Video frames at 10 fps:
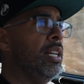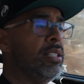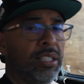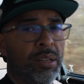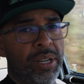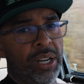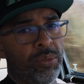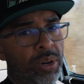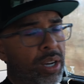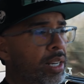It's a limited
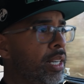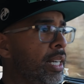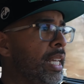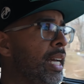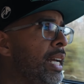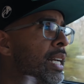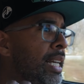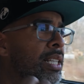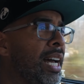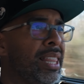run. Again,
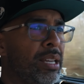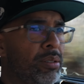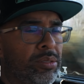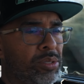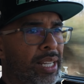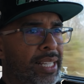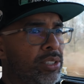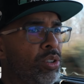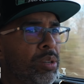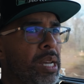I think
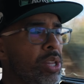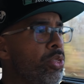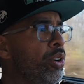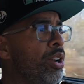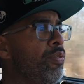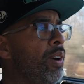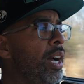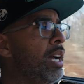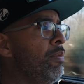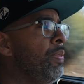Lance is only making
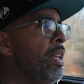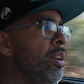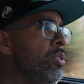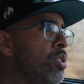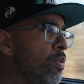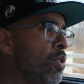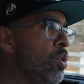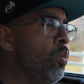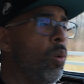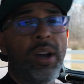35. So if
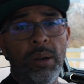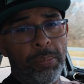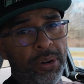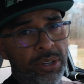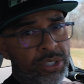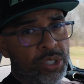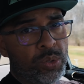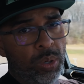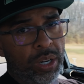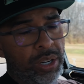you want to
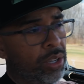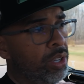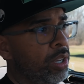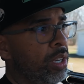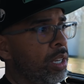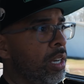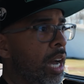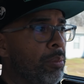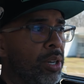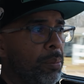purchase one,
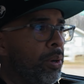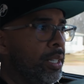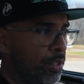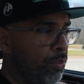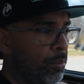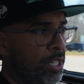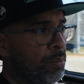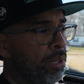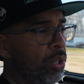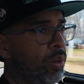I'm going to put his
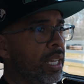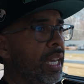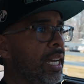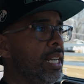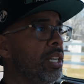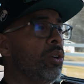information below again.